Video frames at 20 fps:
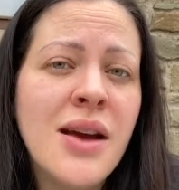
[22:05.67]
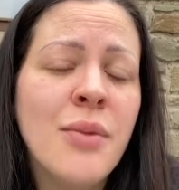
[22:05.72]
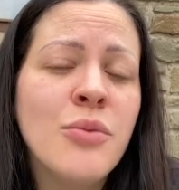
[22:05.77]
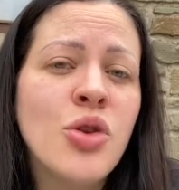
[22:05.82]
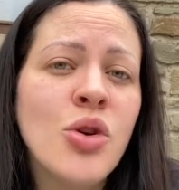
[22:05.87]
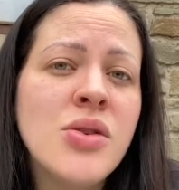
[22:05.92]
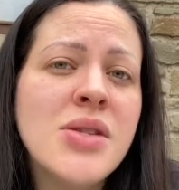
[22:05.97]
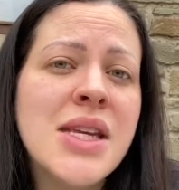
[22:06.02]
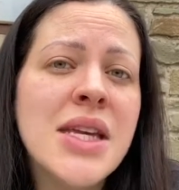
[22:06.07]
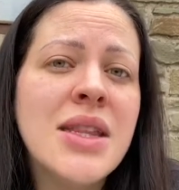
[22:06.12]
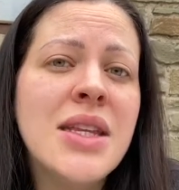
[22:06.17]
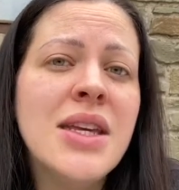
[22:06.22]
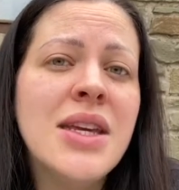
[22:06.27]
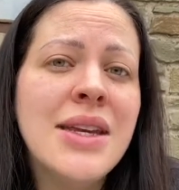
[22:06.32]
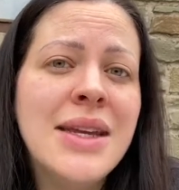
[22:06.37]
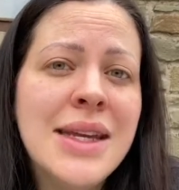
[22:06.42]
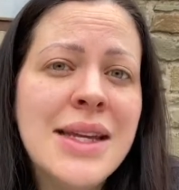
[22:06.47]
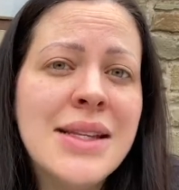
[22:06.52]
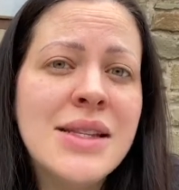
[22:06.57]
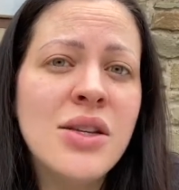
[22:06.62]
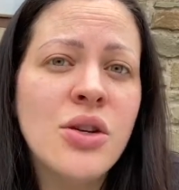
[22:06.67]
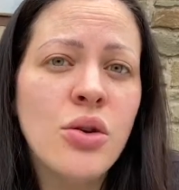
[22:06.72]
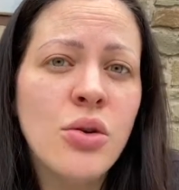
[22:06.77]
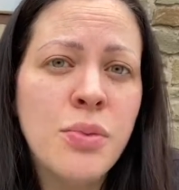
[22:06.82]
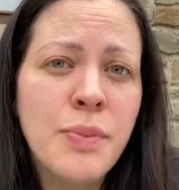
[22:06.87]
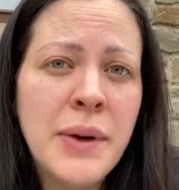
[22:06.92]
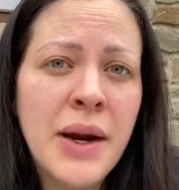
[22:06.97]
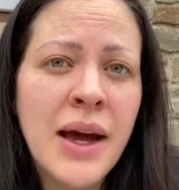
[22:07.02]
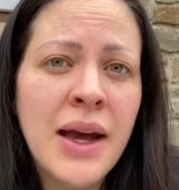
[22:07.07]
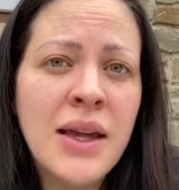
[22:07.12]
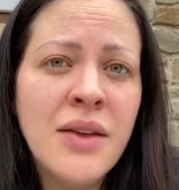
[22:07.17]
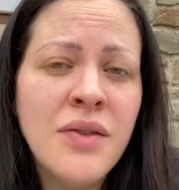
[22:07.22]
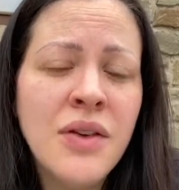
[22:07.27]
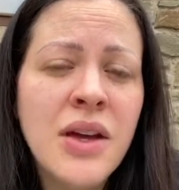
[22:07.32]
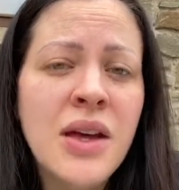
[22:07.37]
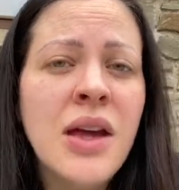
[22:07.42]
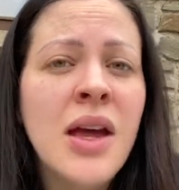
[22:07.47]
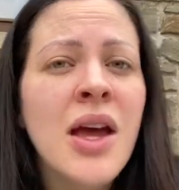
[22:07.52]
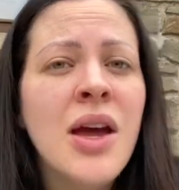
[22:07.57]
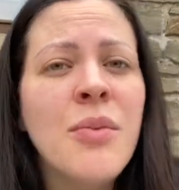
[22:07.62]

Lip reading: I'm not saying that you need to go private,